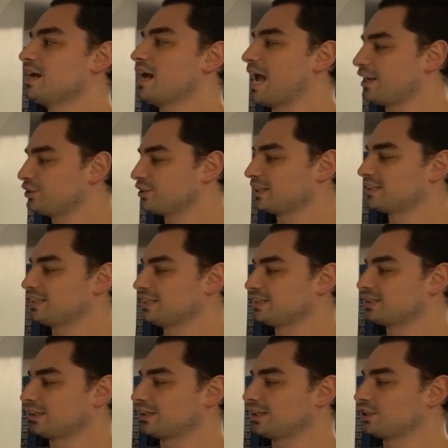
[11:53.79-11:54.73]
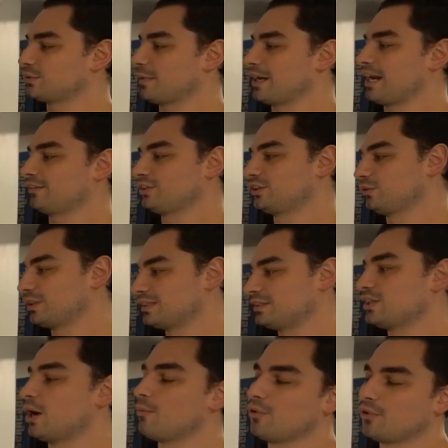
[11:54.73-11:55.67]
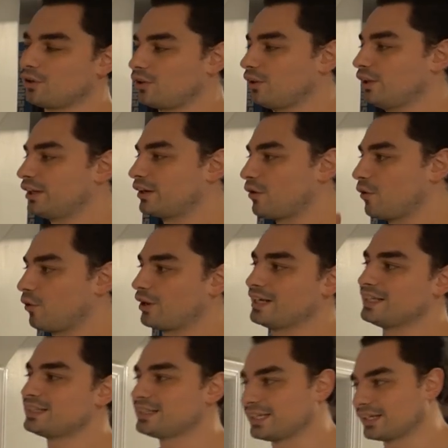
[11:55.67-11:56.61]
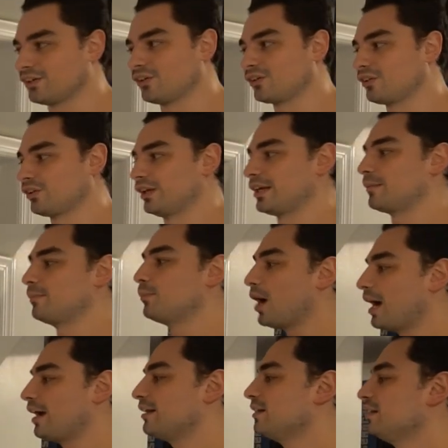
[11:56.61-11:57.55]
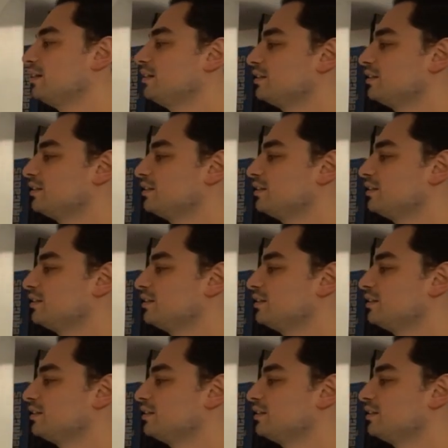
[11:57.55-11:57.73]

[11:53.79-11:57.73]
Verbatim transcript: As you can see, sometimes you might have to do a double click or a single click, but